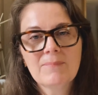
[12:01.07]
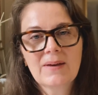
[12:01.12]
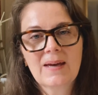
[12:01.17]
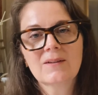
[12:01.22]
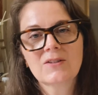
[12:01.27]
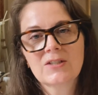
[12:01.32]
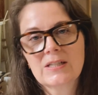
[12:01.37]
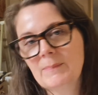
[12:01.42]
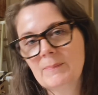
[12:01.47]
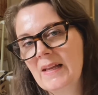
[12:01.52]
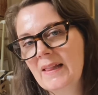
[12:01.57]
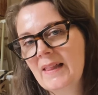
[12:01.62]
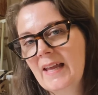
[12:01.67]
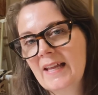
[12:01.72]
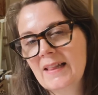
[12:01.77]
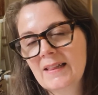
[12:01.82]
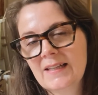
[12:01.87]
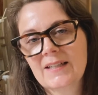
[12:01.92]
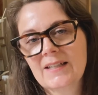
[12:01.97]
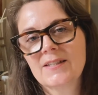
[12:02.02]
back to me
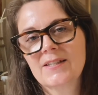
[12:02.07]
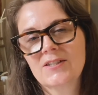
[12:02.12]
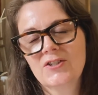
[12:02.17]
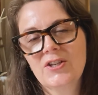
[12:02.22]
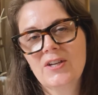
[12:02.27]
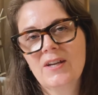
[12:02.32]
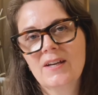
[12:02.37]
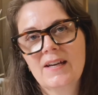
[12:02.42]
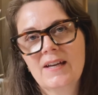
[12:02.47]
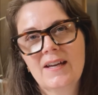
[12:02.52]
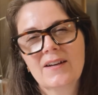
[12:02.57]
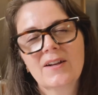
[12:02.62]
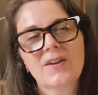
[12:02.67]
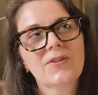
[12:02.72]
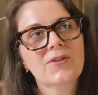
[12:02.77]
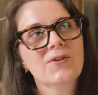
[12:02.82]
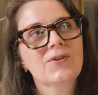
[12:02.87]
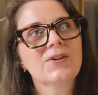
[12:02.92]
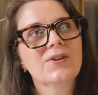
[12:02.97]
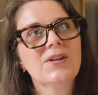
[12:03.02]
late last year, and I
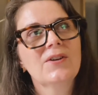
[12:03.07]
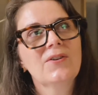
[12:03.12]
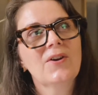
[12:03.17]
thought,